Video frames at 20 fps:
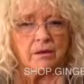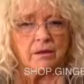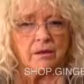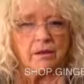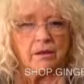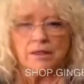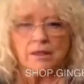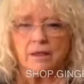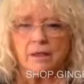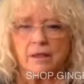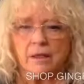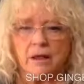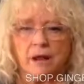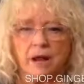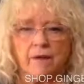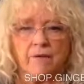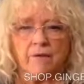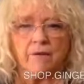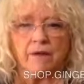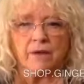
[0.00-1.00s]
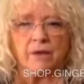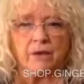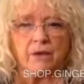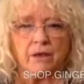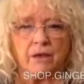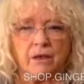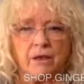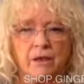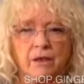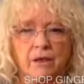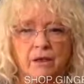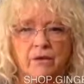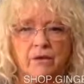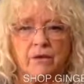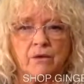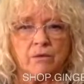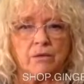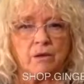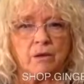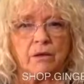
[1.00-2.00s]
doesn't have to think they're the
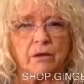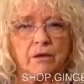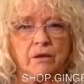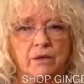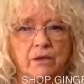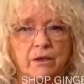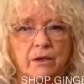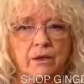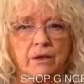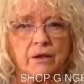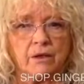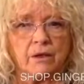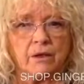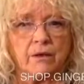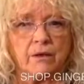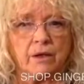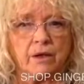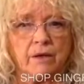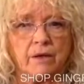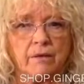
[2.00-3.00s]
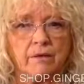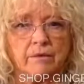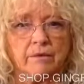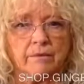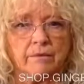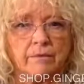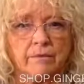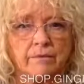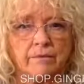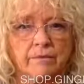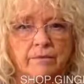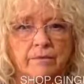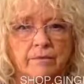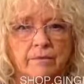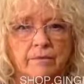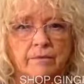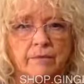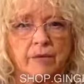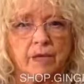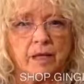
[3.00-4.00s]
ones that are doing it.
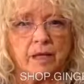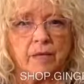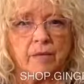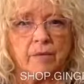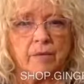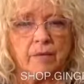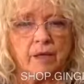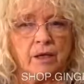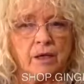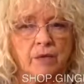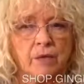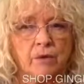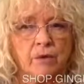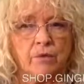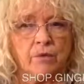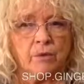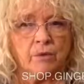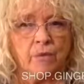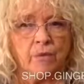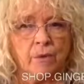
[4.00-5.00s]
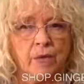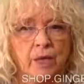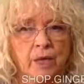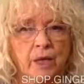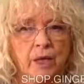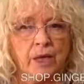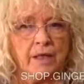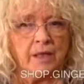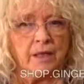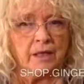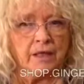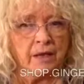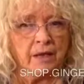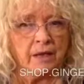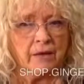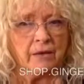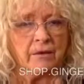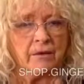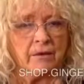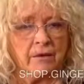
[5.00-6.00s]
Because we get
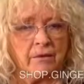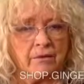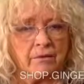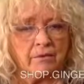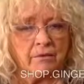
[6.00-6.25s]
together,